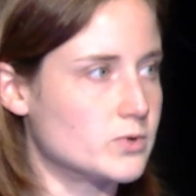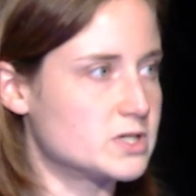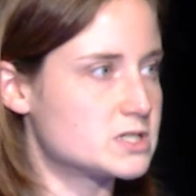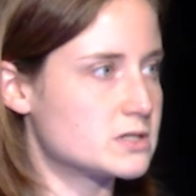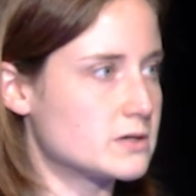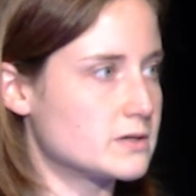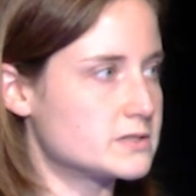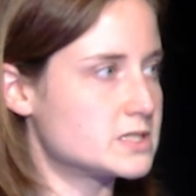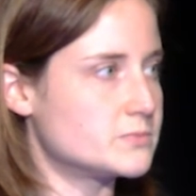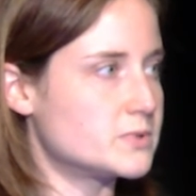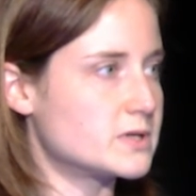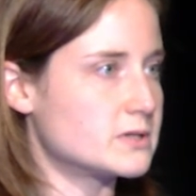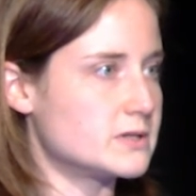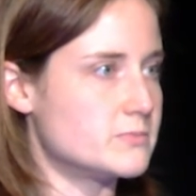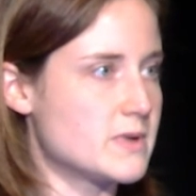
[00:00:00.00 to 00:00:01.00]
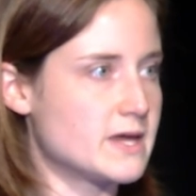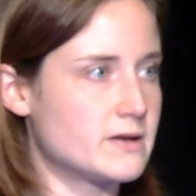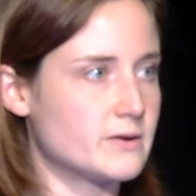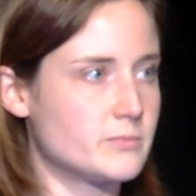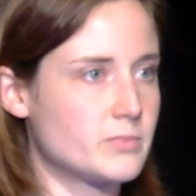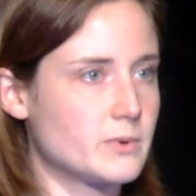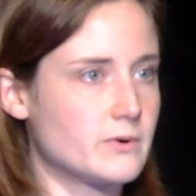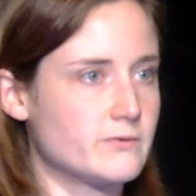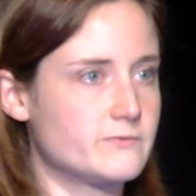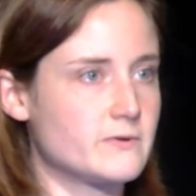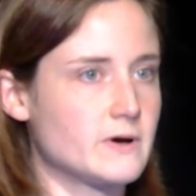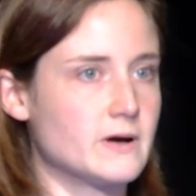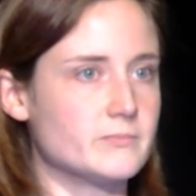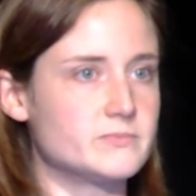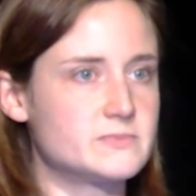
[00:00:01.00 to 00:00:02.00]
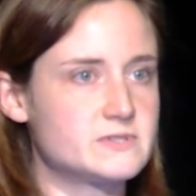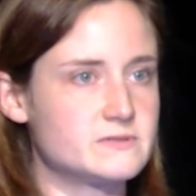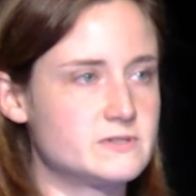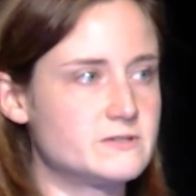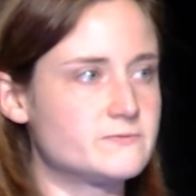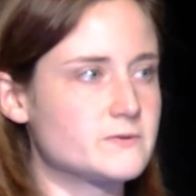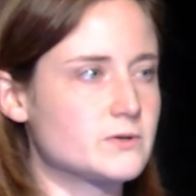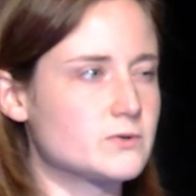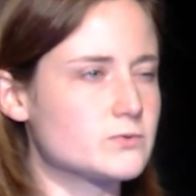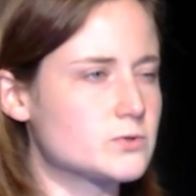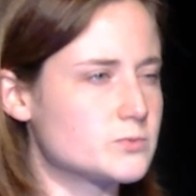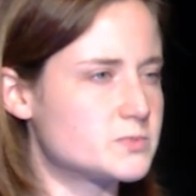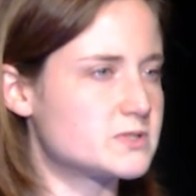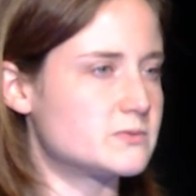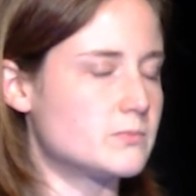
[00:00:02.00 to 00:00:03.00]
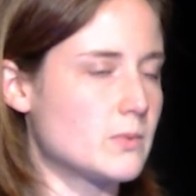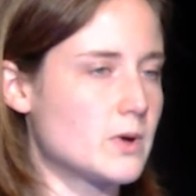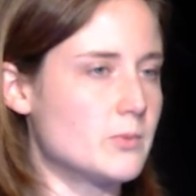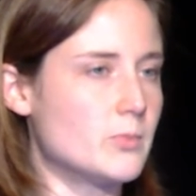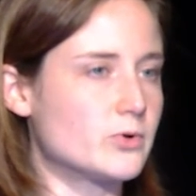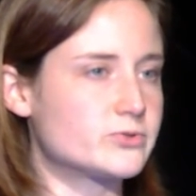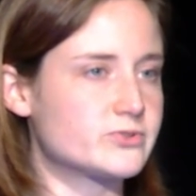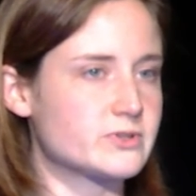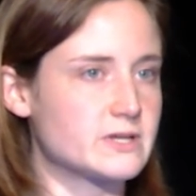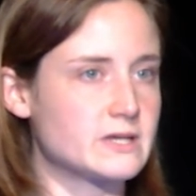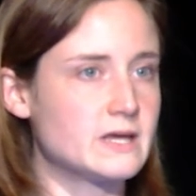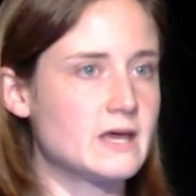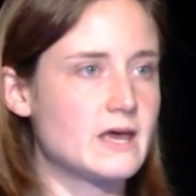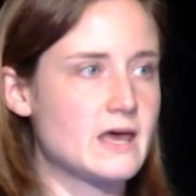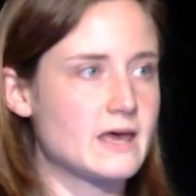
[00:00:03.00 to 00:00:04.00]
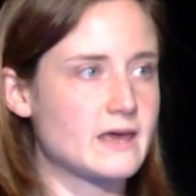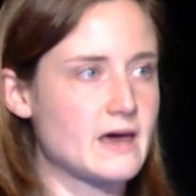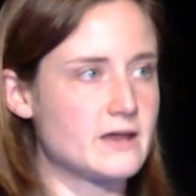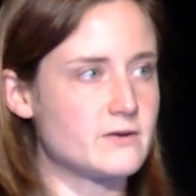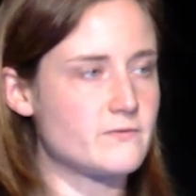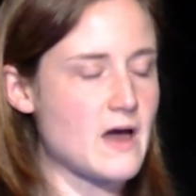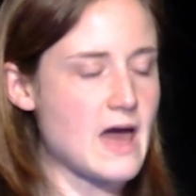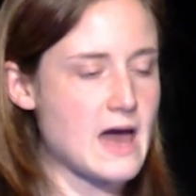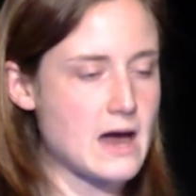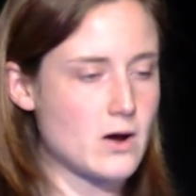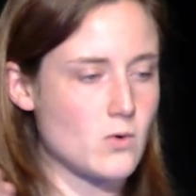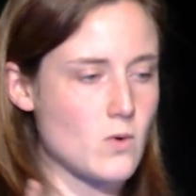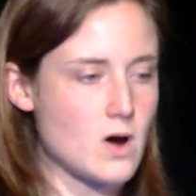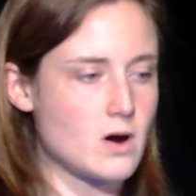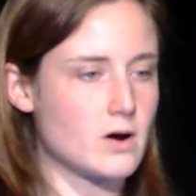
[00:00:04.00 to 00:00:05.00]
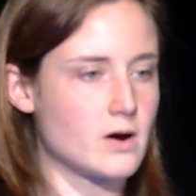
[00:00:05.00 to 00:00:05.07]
which are typically made up of different groups and mostly kind of how